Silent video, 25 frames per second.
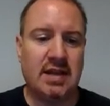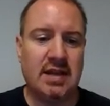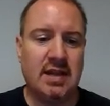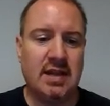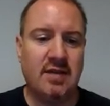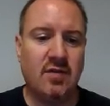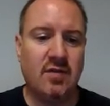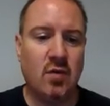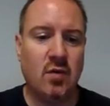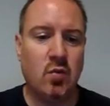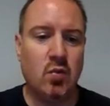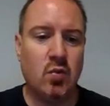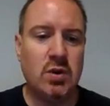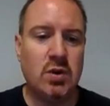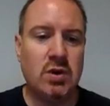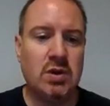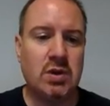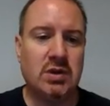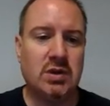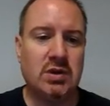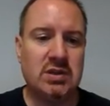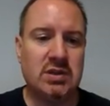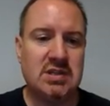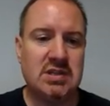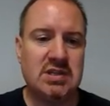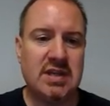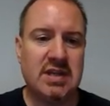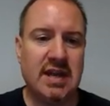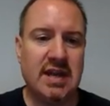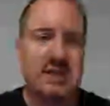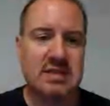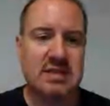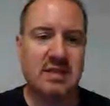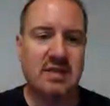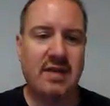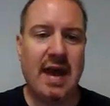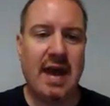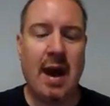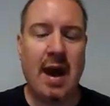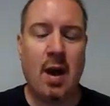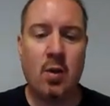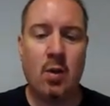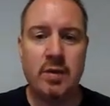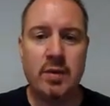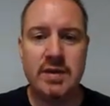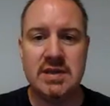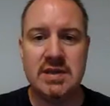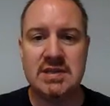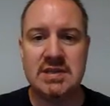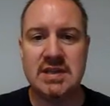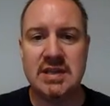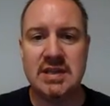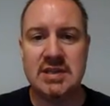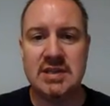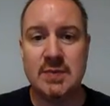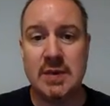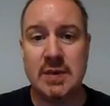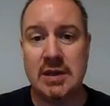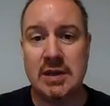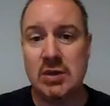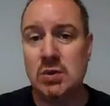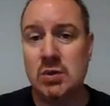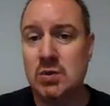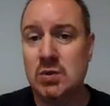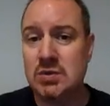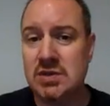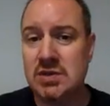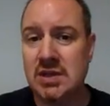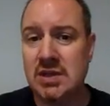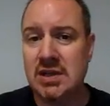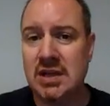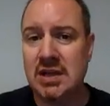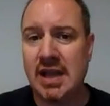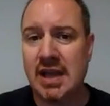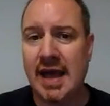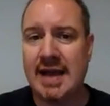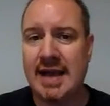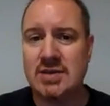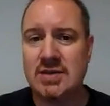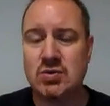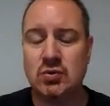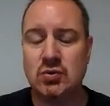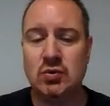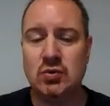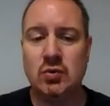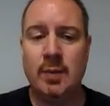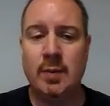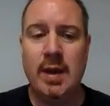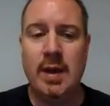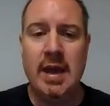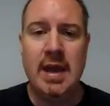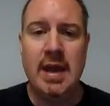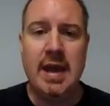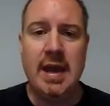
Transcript: give a real good sense of how are these things being used in the classroom,